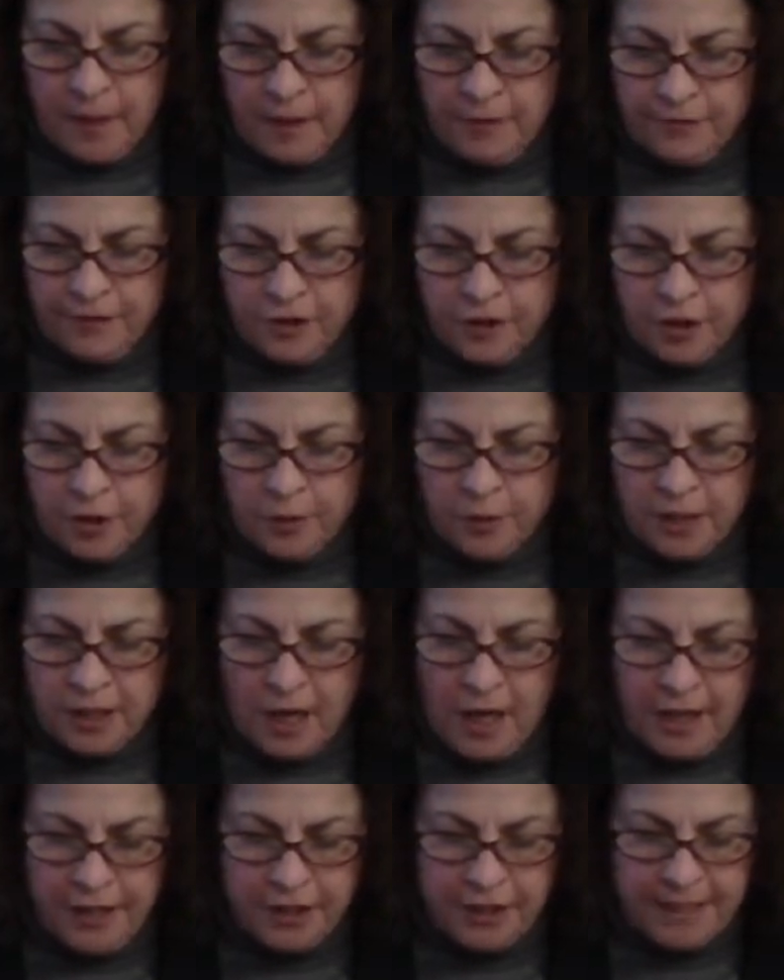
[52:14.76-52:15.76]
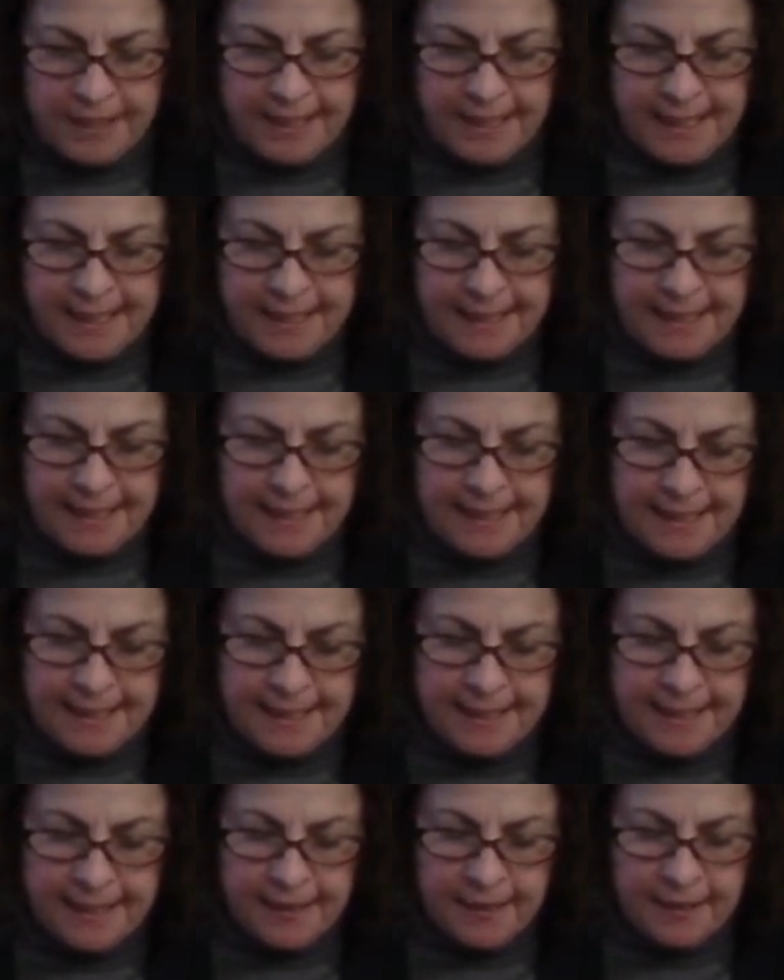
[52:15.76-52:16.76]
Virtual consciousness is
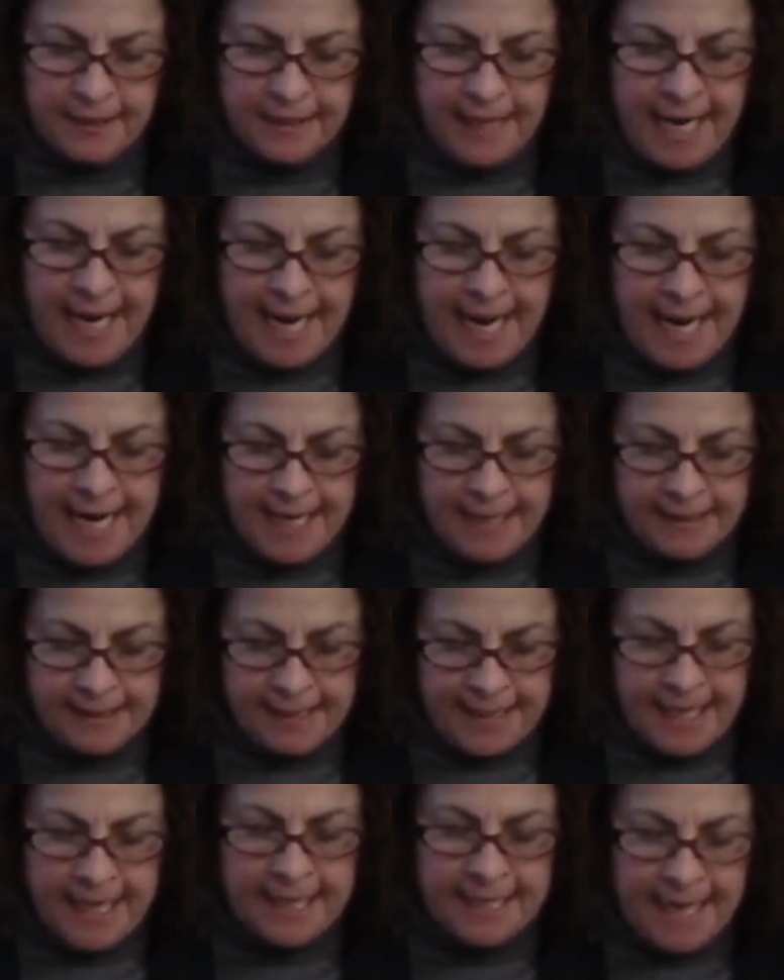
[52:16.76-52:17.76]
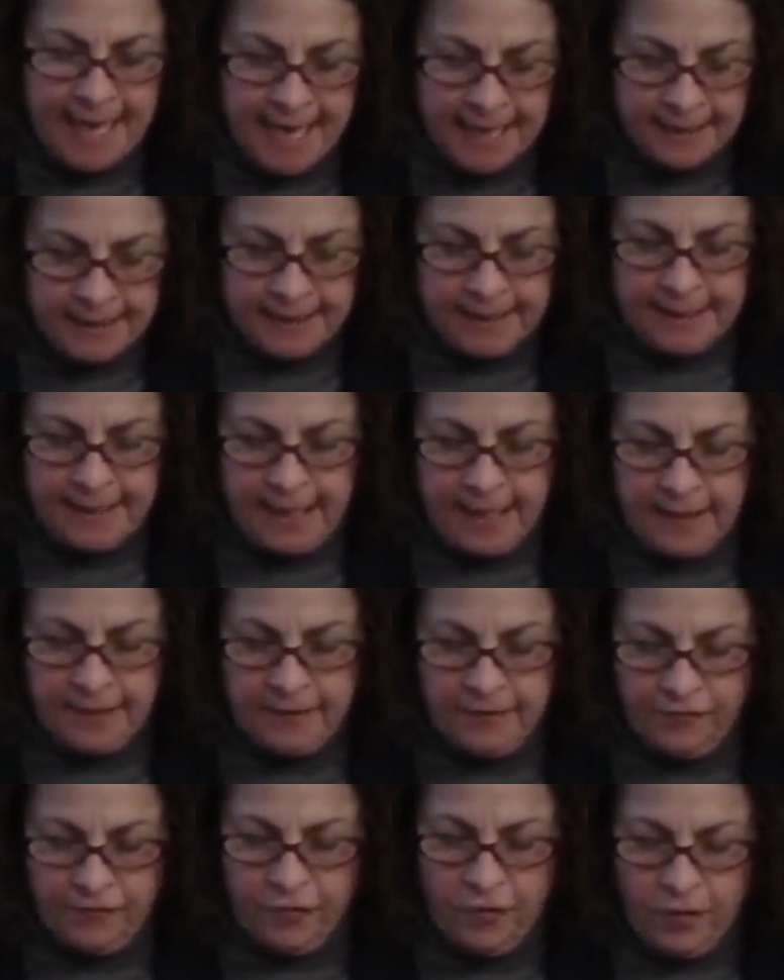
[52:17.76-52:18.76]
still an
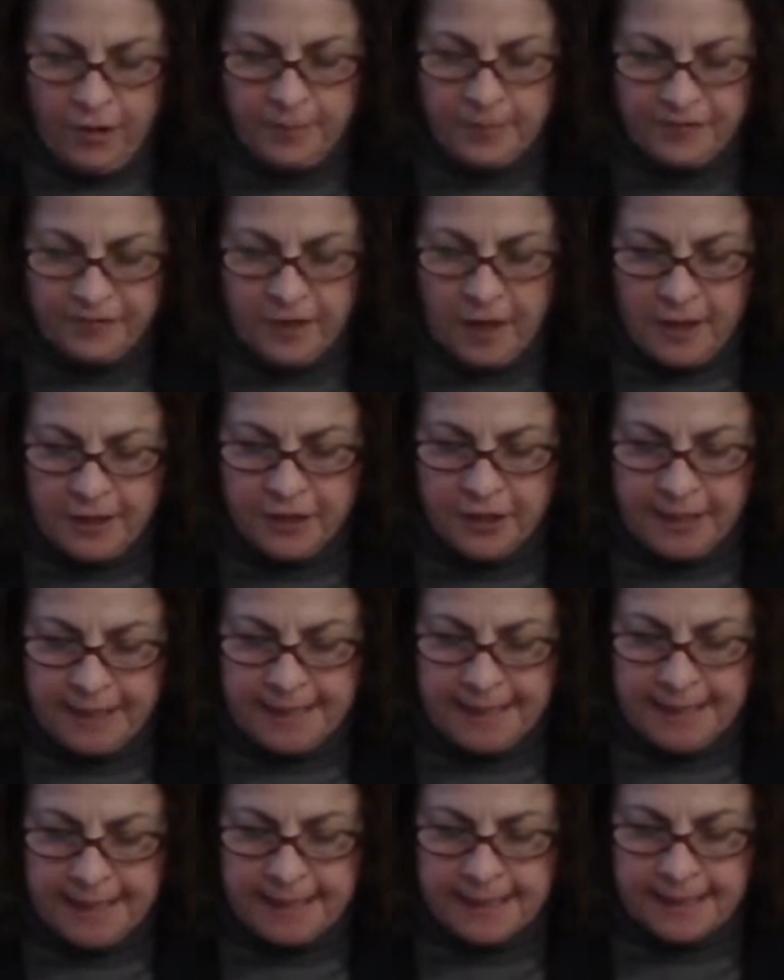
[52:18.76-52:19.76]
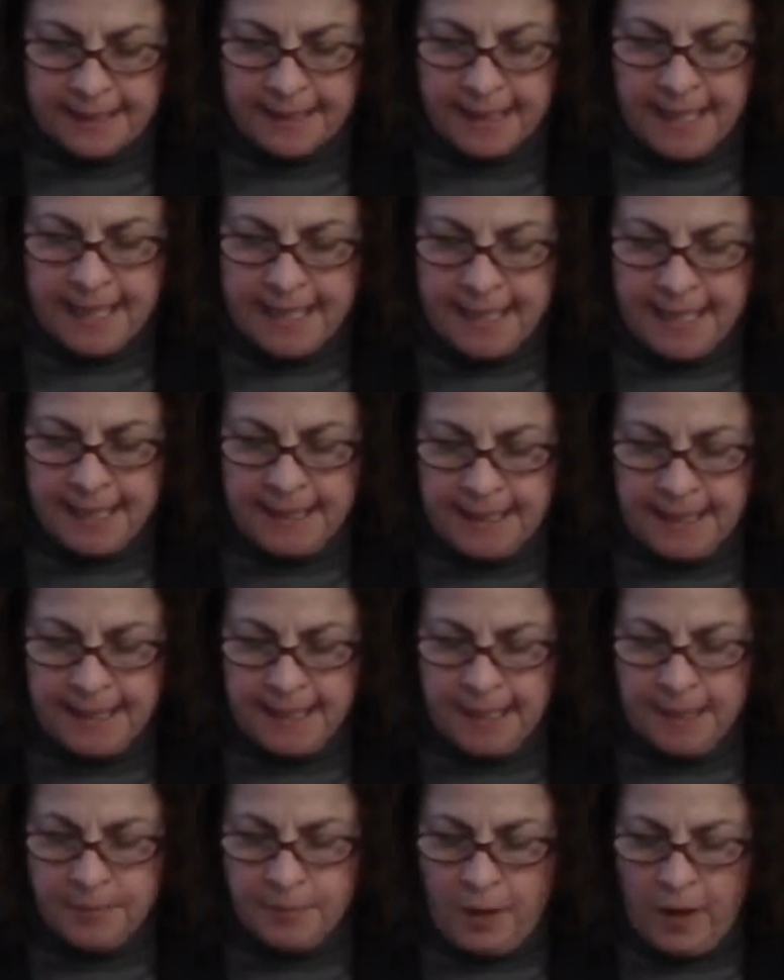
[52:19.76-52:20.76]
alienated form of consciousness.
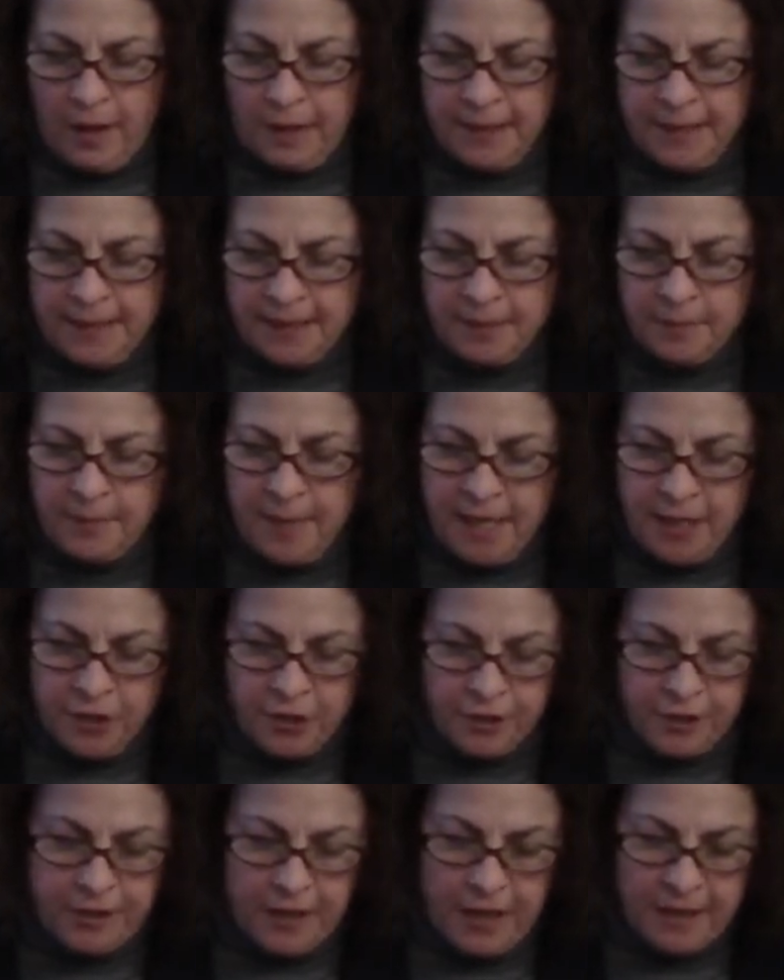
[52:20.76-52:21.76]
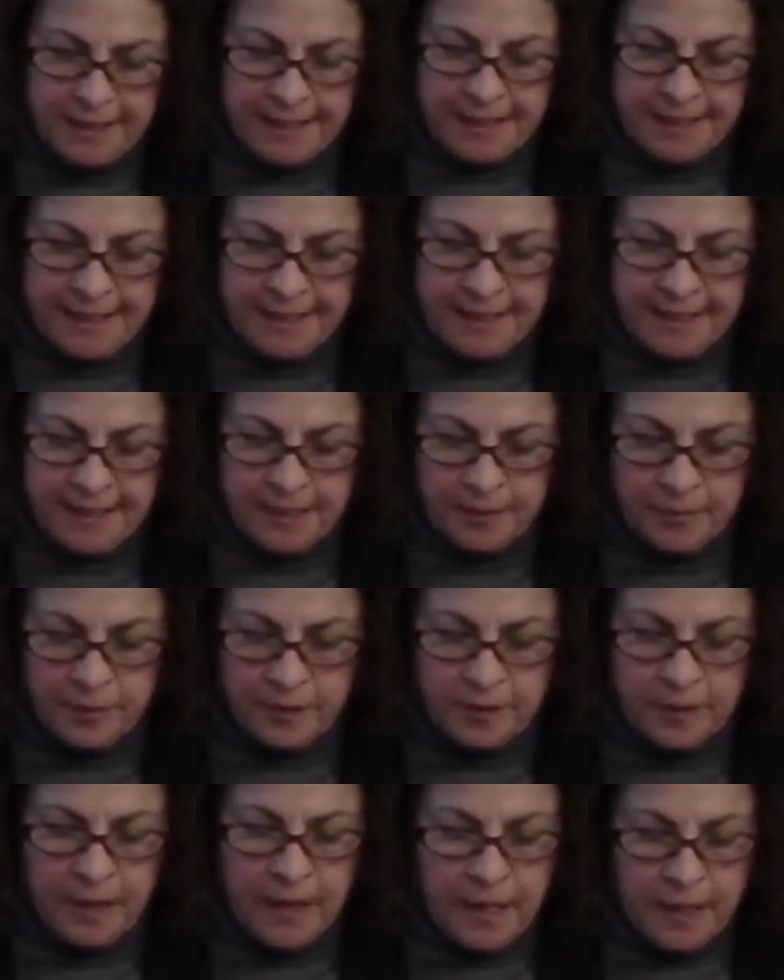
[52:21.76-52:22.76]
Indeed, Pauline's major narcissistic
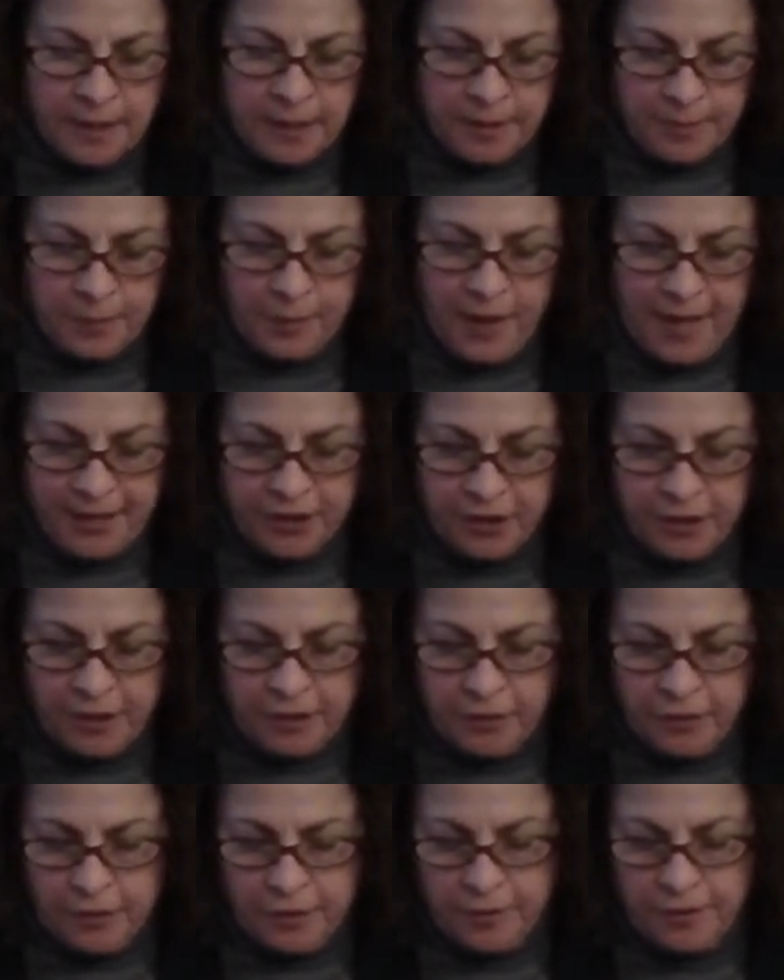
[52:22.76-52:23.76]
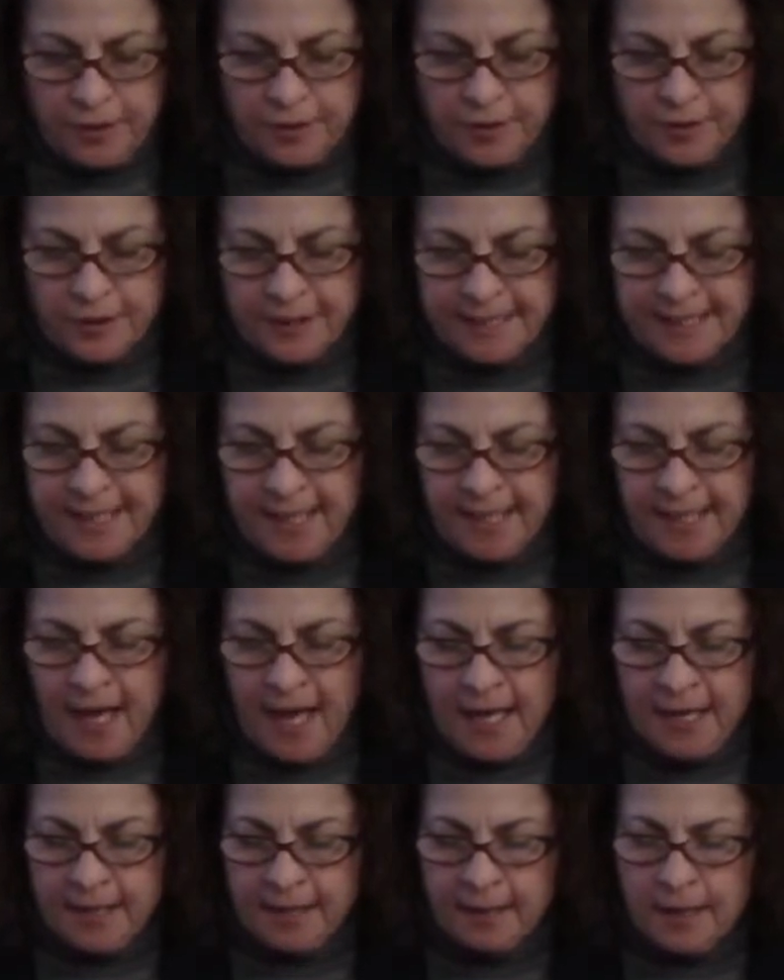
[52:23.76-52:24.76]
depression due to her
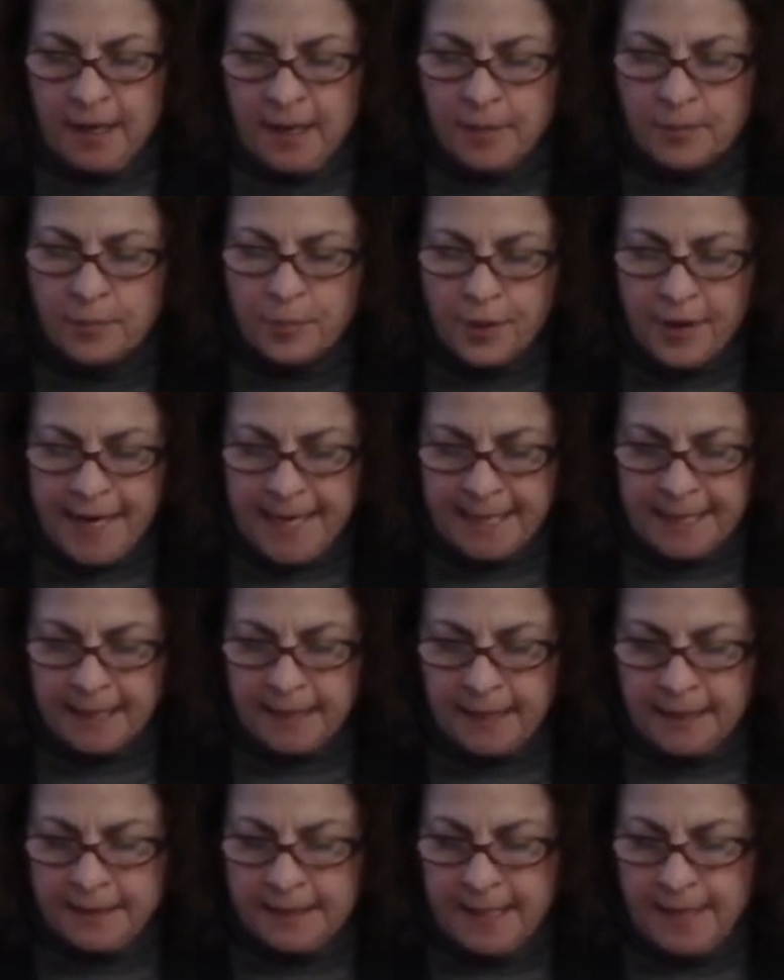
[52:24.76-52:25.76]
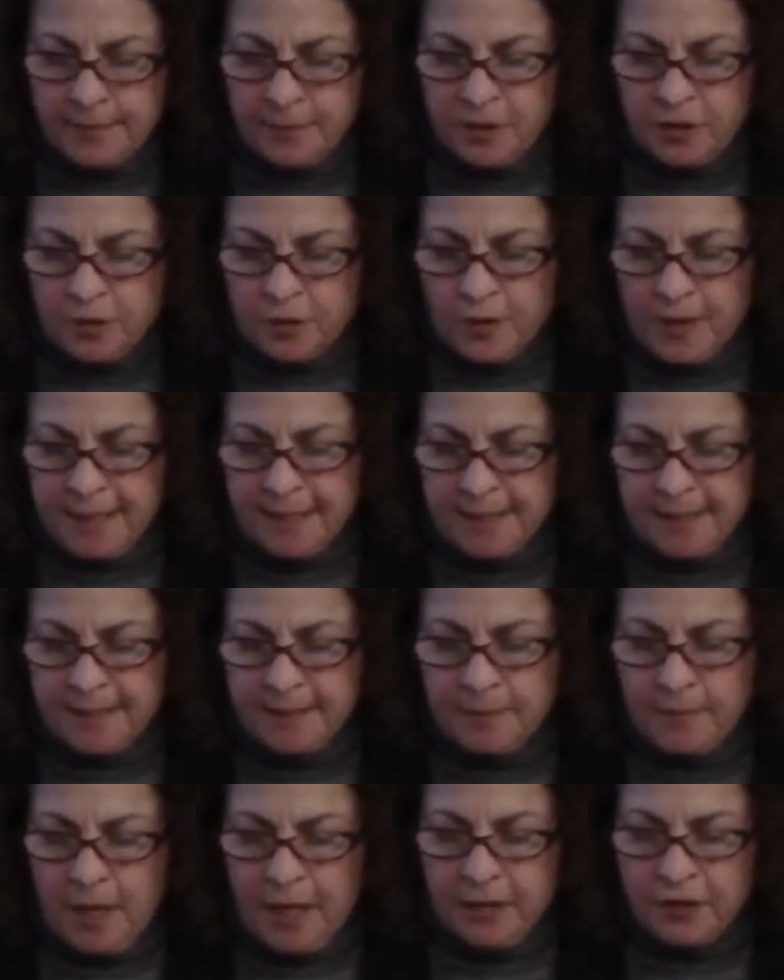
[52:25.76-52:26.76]
psychotic break demonstrates
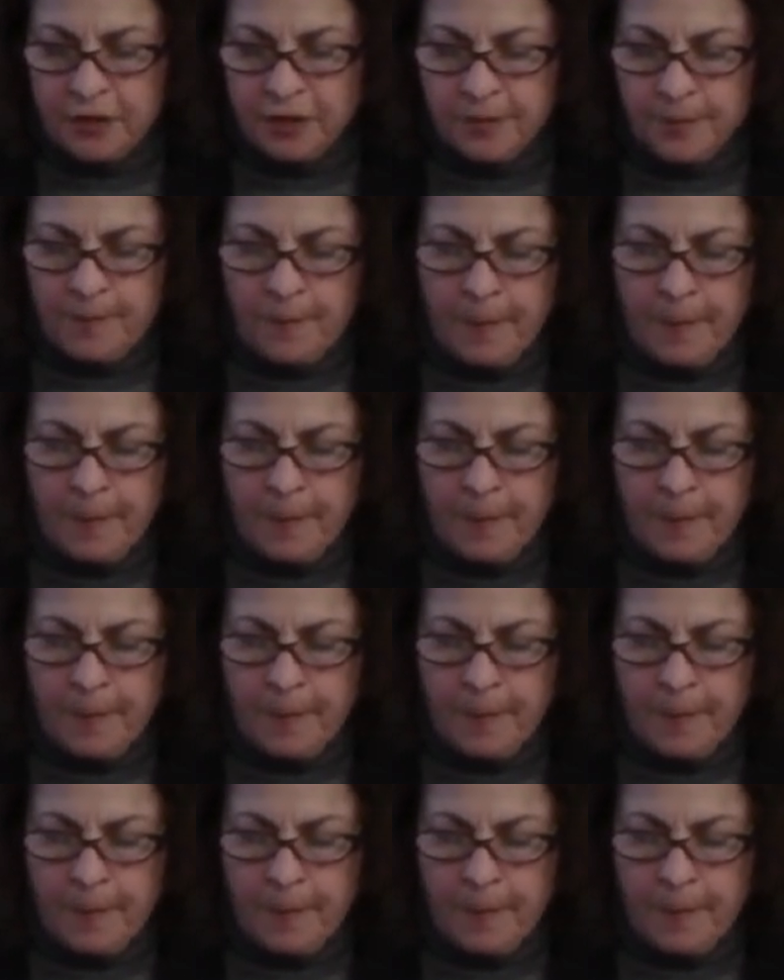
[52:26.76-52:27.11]
as much.